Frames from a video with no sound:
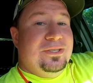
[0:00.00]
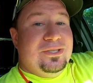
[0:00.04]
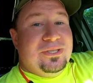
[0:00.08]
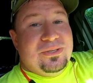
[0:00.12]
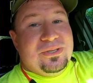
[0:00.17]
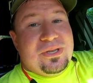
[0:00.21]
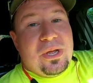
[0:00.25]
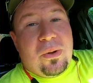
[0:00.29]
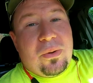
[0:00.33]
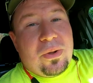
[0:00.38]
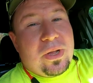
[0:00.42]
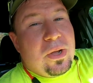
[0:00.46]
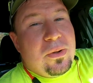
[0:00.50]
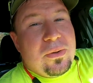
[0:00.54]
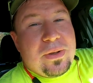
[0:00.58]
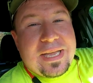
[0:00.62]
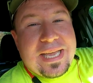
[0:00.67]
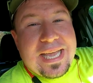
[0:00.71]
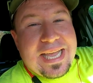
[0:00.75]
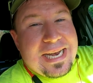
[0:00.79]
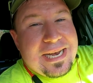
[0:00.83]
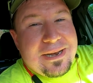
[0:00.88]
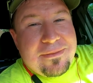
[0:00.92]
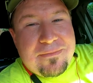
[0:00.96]
So don't go
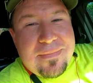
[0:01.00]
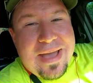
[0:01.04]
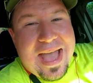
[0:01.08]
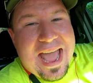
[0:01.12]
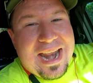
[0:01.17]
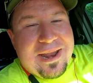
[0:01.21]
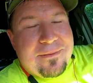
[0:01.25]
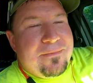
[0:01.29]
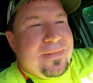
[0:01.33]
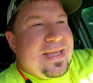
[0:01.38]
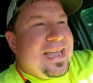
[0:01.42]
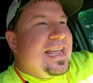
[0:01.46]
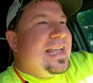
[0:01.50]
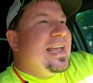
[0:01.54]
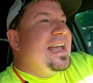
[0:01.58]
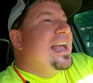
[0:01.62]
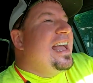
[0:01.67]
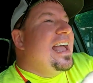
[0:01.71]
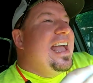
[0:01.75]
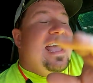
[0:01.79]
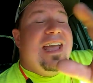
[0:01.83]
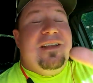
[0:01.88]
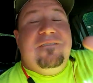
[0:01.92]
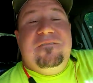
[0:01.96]
getting mad at me
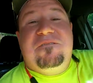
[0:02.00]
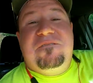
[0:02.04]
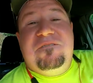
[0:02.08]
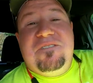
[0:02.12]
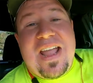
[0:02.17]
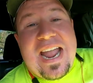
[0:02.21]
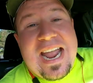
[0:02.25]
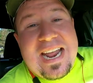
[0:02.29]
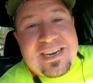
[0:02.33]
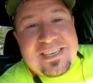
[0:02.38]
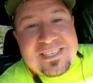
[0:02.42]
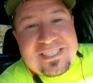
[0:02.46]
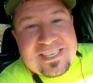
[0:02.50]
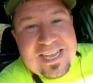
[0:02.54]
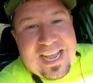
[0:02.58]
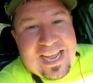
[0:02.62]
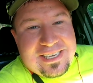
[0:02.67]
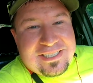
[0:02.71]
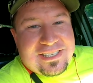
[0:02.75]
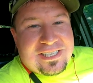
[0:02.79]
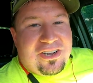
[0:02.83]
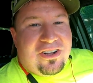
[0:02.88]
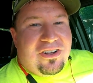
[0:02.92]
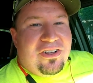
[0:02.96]
and
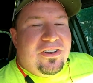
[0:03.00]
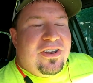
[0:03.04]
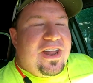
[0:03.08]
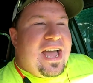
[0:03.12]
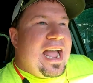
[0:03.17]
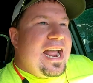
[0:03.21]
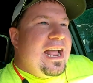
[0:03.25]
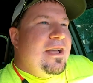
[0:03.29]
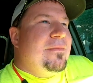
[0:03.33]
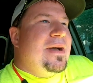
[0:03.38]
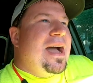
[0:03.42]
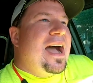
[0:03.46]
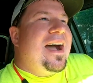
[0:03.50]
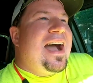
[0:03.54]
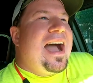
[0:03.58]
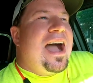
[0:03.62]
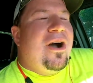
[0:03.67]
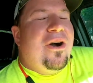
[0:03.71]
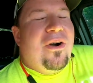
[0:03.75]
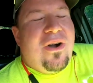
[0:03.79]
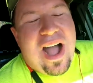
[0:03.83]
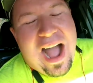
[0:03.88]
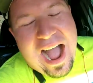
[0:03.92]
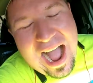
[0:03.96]
fantasizing all night about
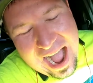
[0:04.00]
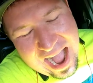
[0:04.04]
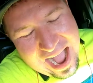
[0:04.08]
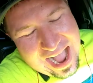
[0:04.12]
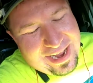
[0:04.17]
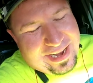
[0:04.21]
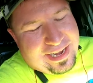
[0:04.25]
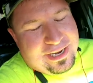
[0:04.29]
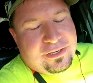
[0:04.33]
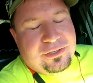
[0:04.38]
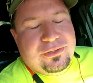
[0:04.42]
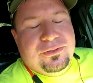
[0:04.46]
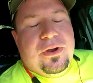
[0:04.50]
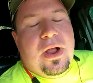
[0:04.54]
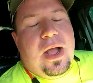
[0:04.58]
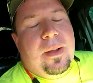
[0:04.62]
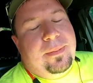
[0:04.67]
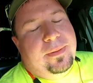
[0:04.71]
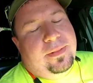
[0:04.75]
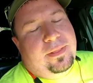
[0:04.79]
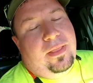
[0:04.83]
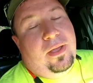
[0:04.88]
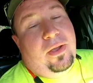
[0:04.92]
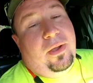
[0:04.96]
how I can
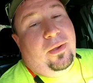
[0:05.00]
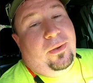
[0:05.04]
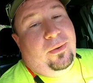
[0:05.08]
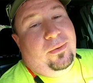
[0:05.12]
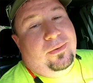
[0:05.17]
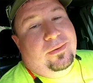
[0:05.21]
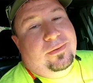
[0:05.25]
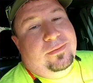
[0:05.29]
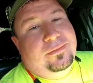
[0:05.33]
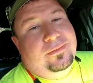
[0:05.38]
drop it low.